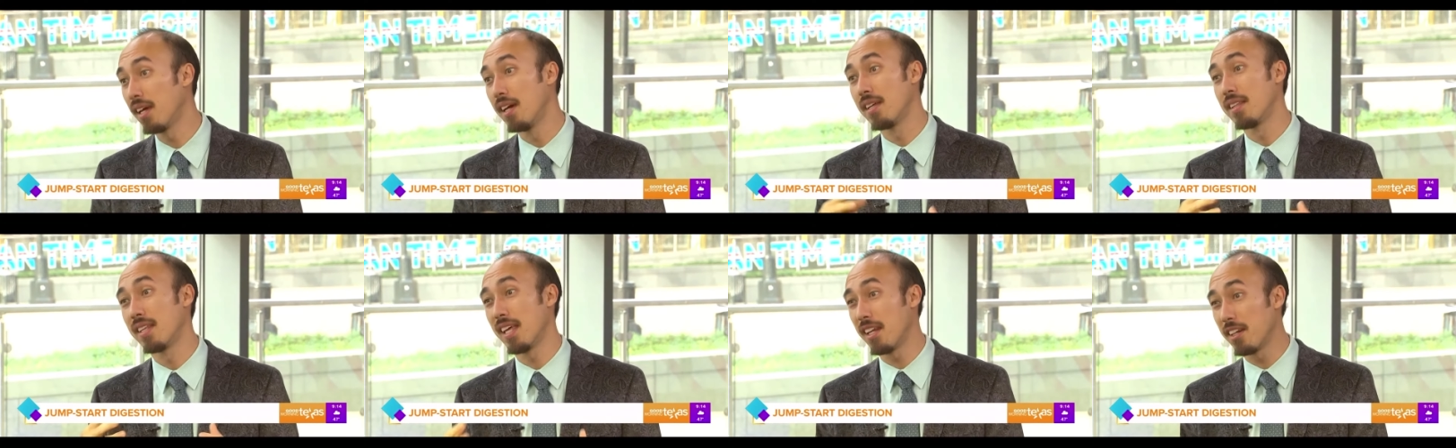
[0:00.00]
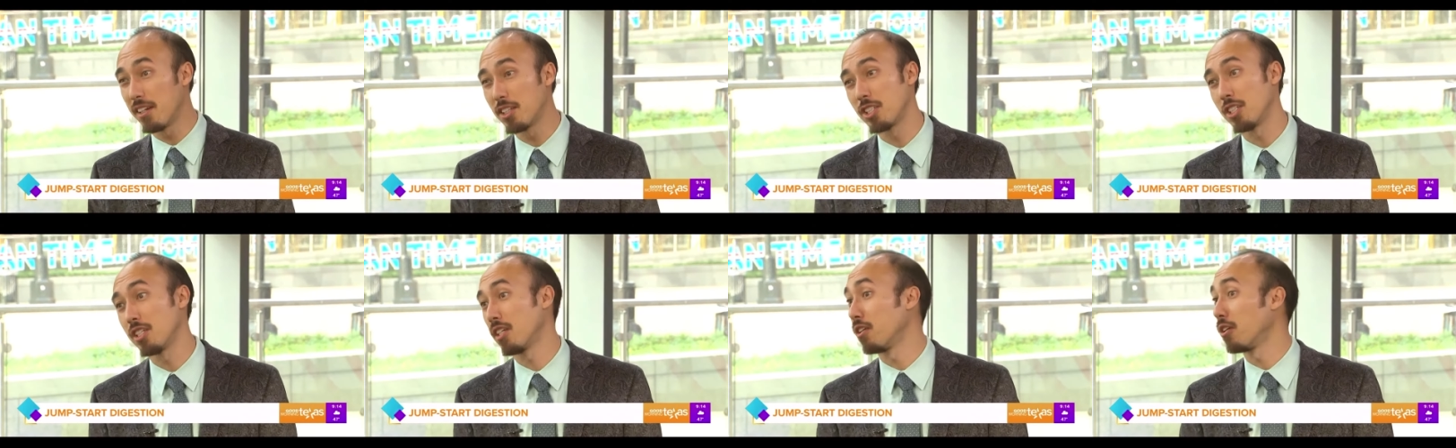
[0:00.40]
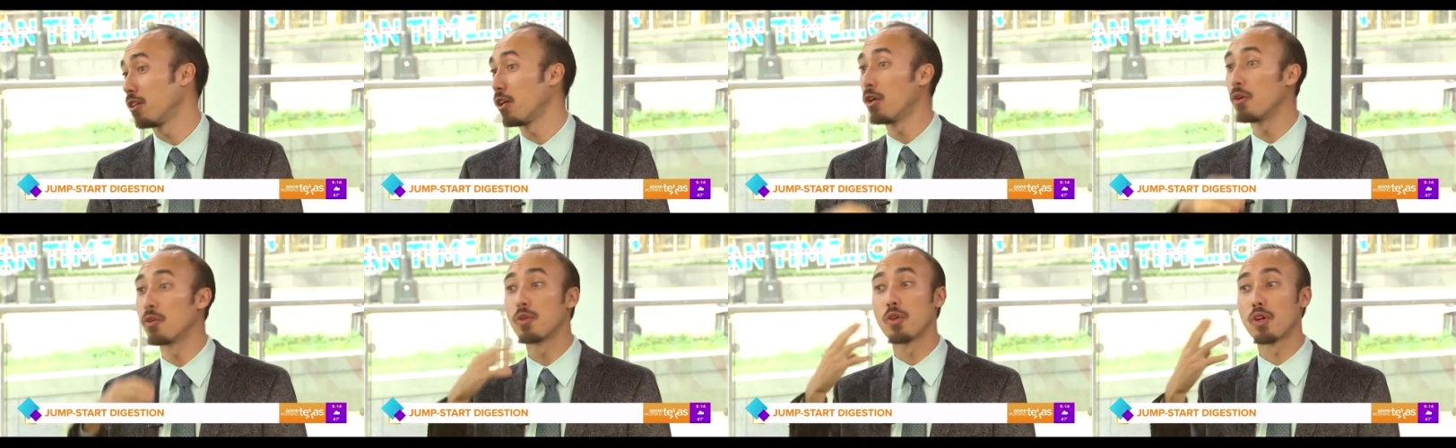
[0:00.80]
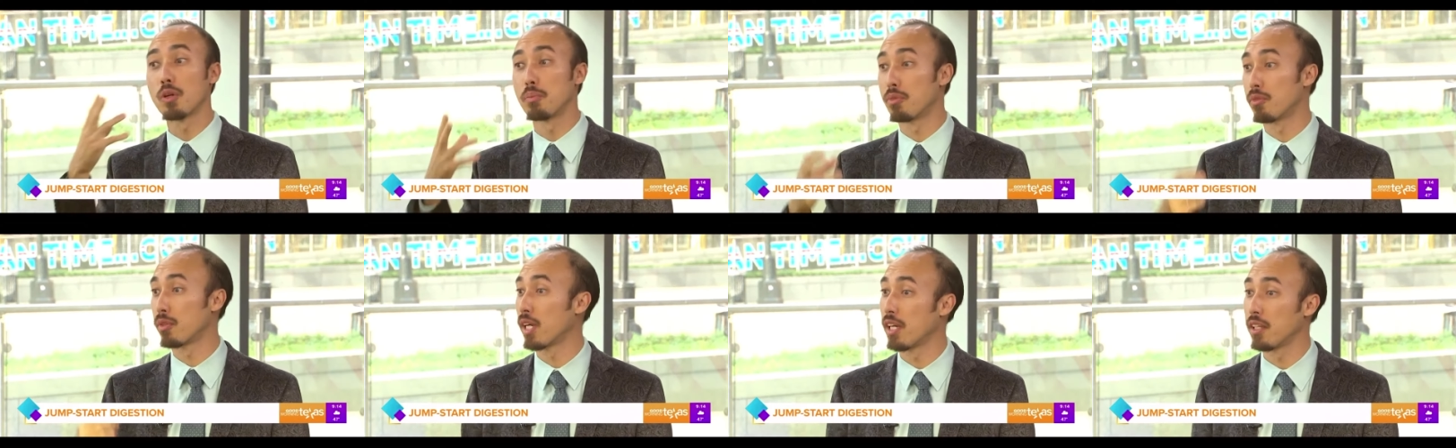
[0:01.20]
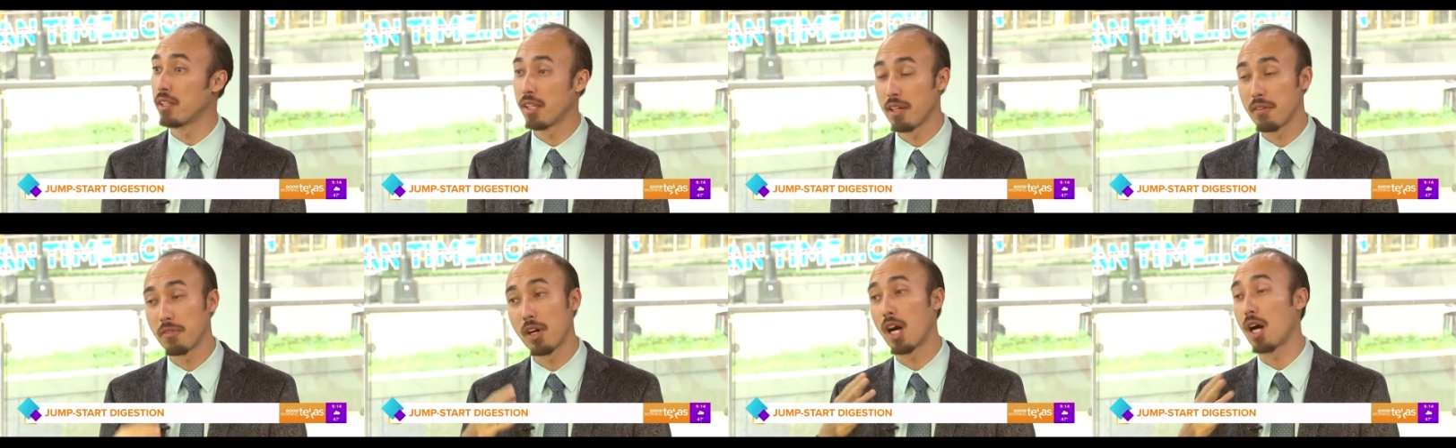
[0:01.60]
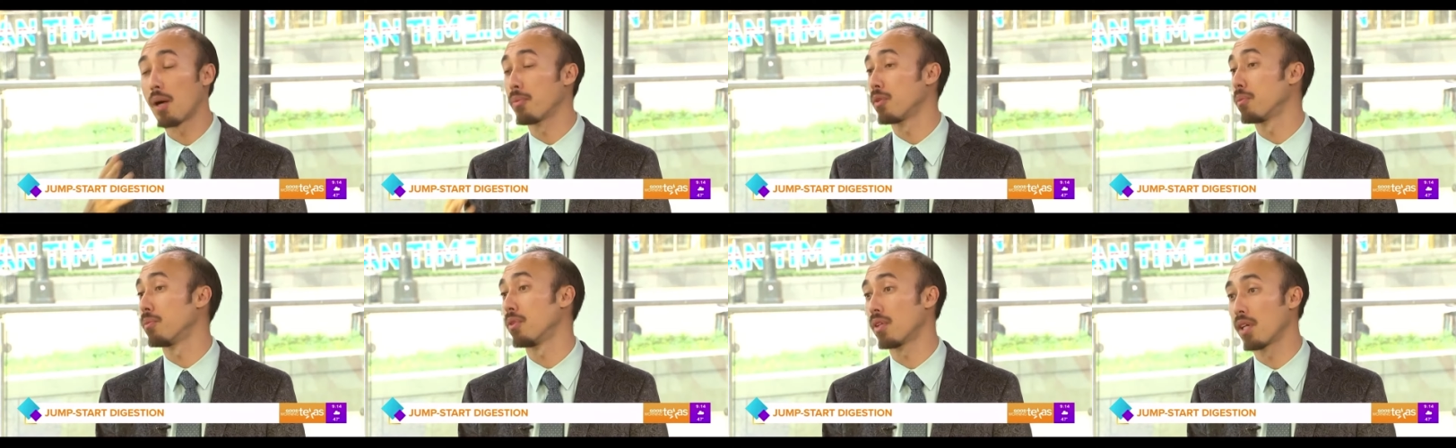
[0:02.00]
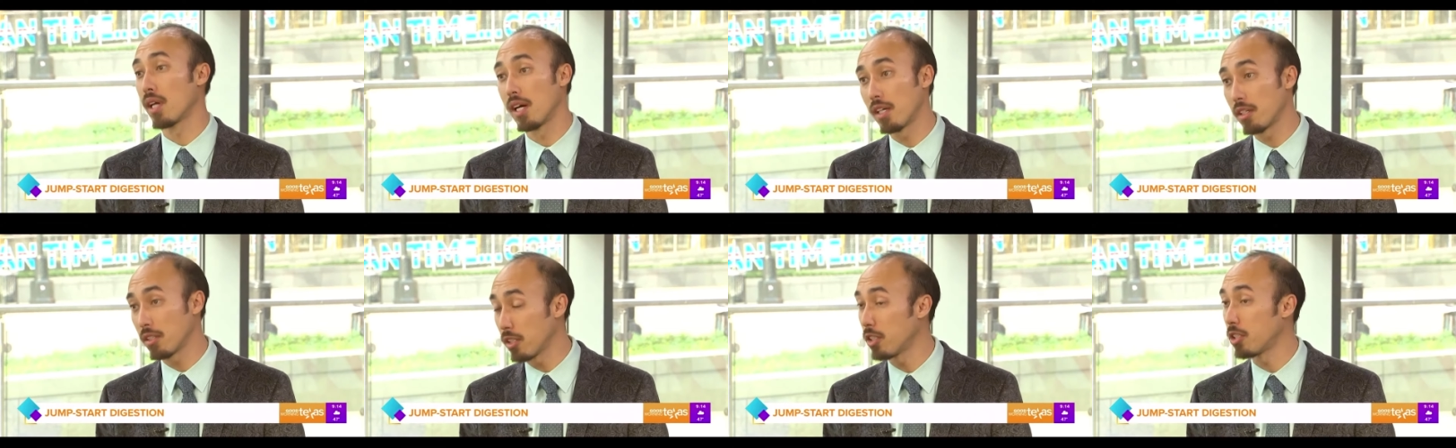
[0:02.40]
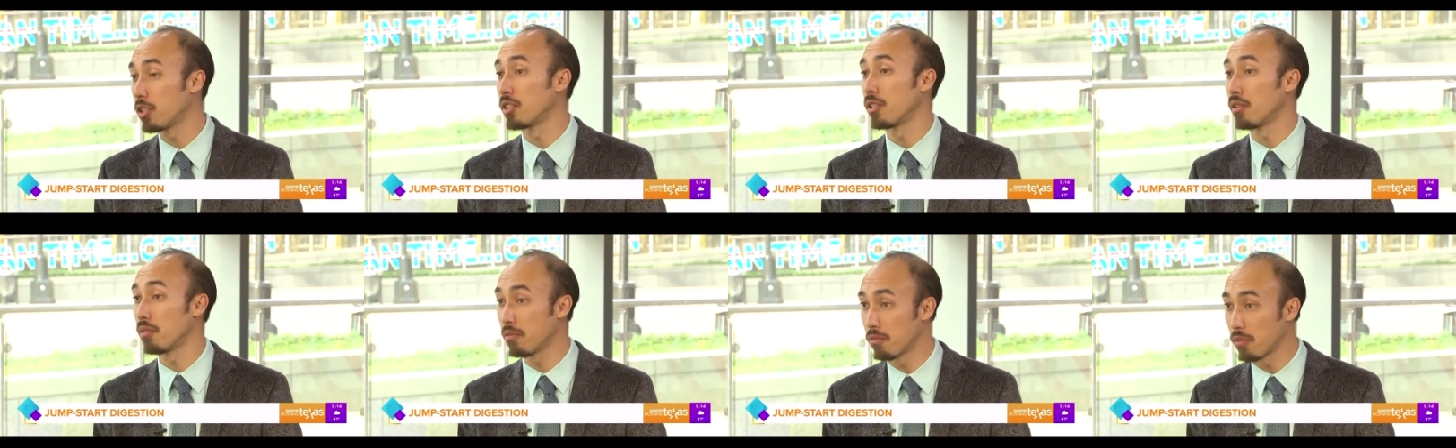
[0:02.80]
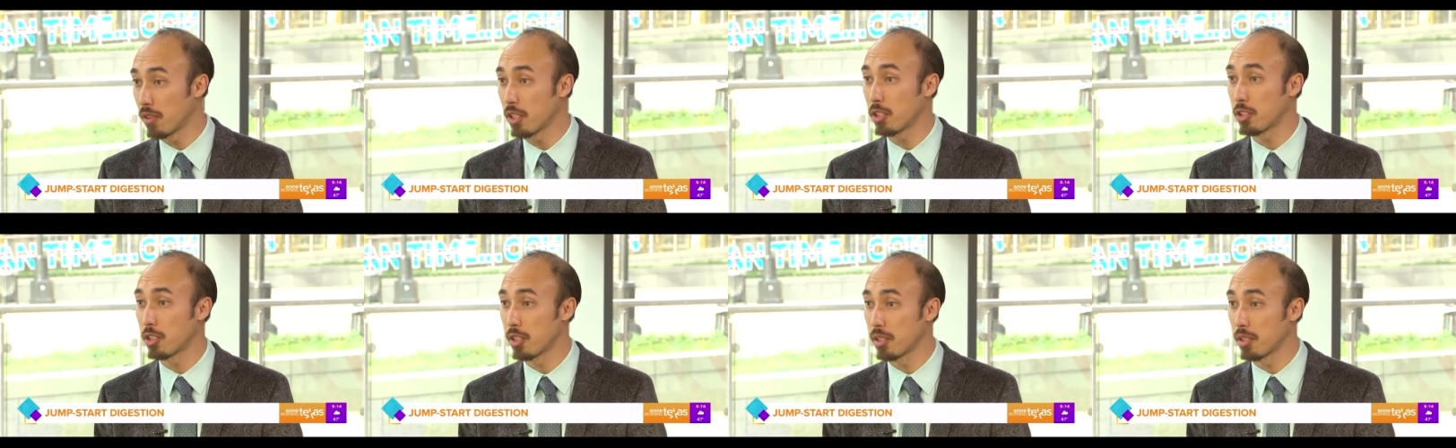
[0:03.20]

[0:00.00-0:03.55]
The energy can go to our brain to have optimal cognition and function.